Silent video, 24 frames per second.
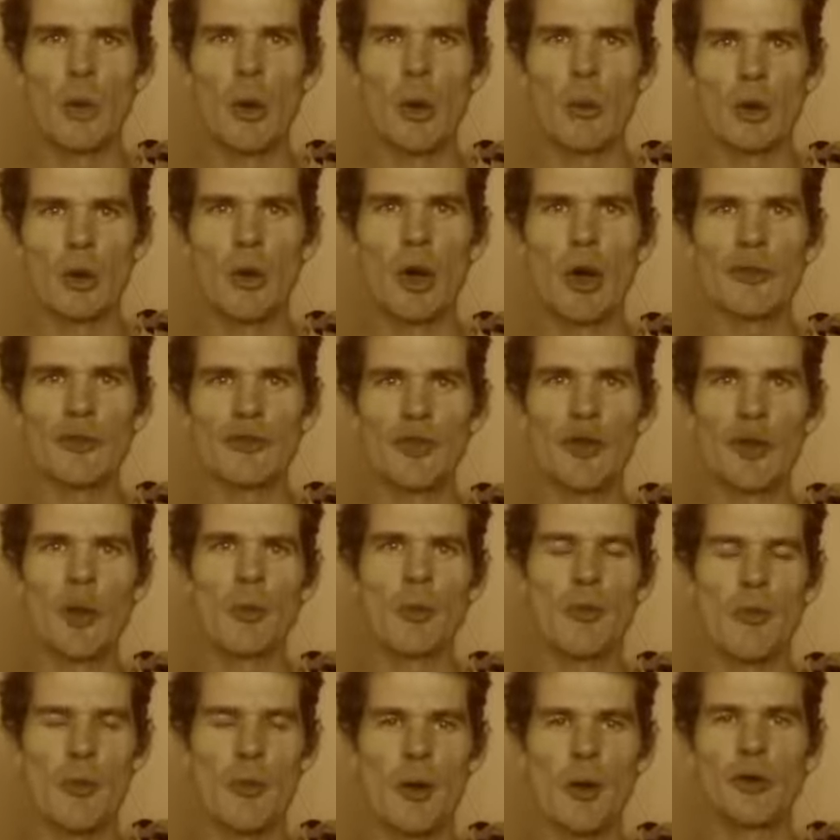what the
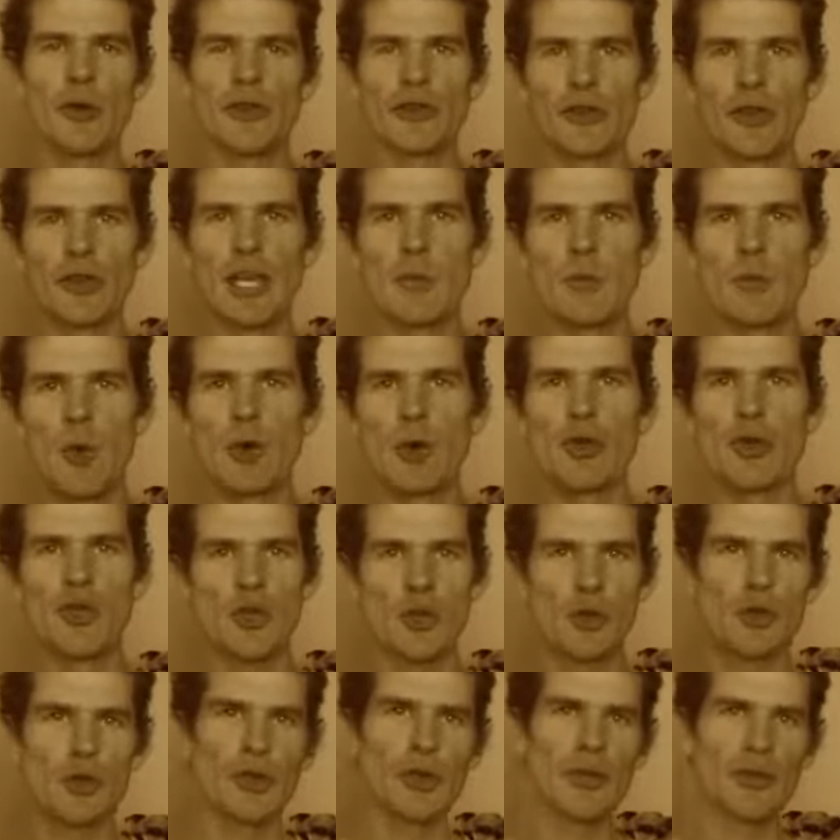lifestyle would promote: sleep, water,
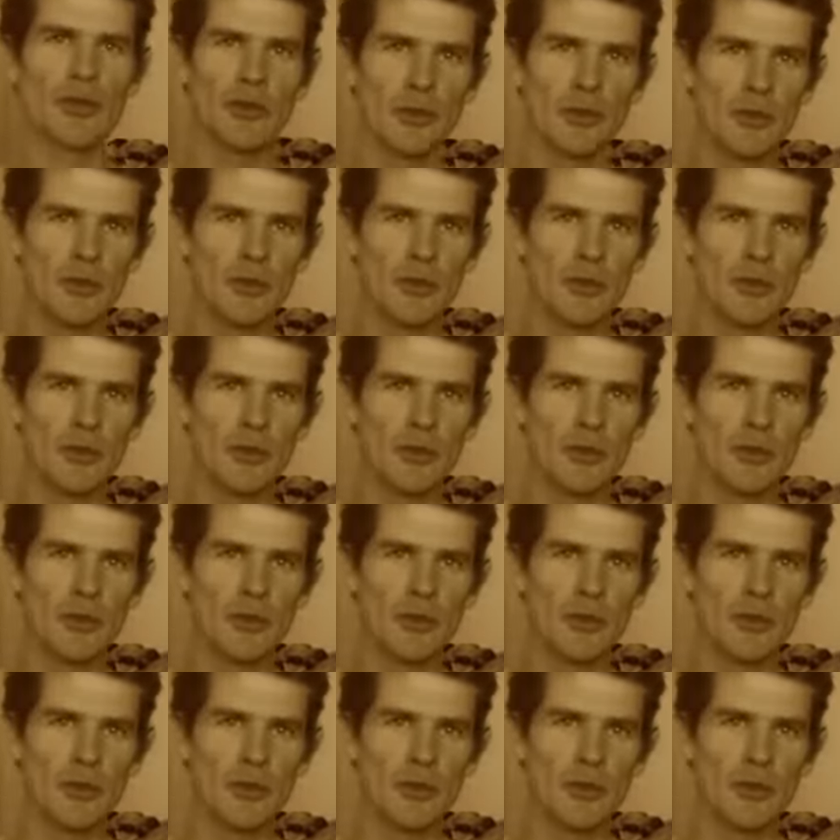sugar,